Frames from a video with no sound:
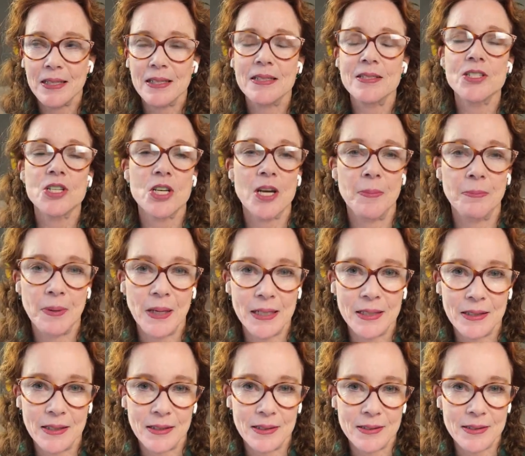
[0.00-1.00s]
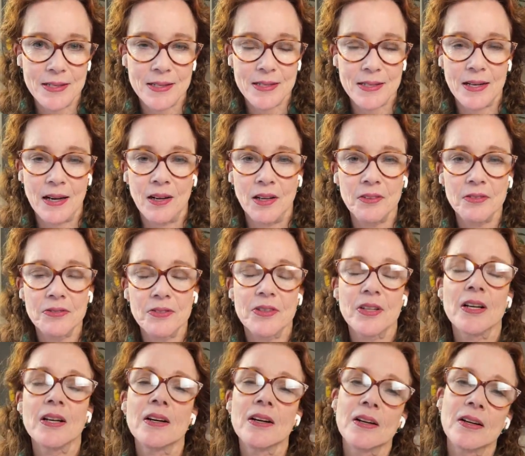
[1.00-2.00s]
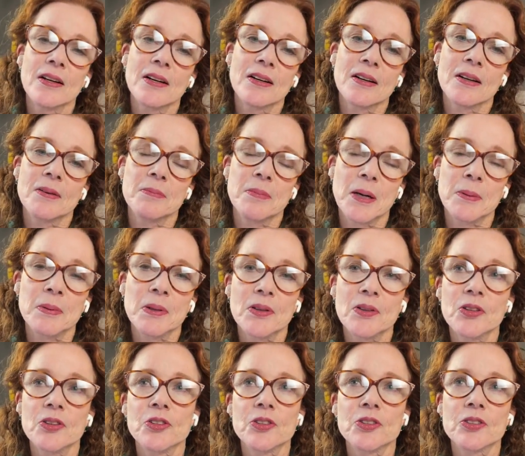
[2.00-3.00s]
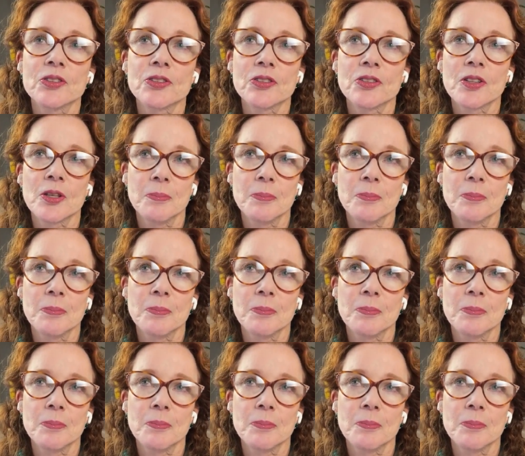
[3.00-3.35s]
In champagne itself, bubbles,